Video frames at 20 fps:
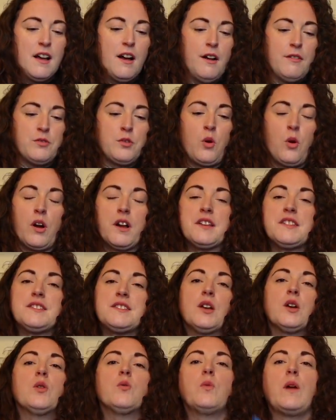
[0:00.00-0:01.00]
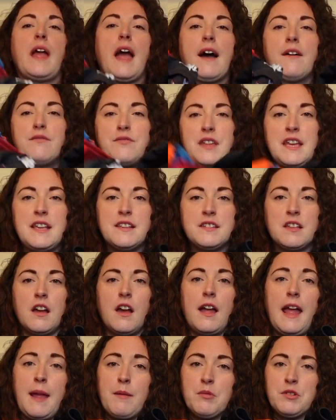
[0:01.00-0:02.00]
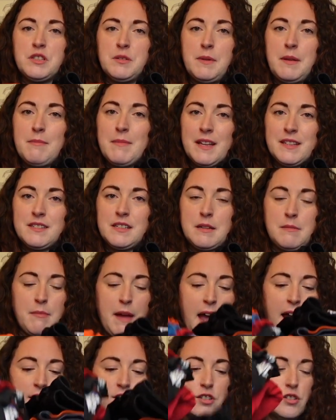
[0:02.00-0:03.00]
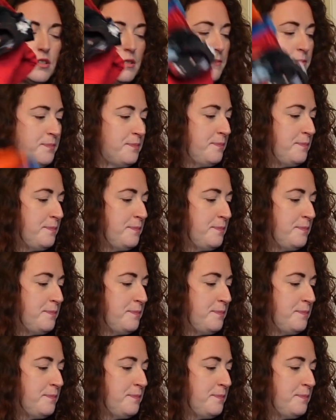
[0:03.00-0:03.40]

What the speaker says: Of course, we have these able to be mixed and matched.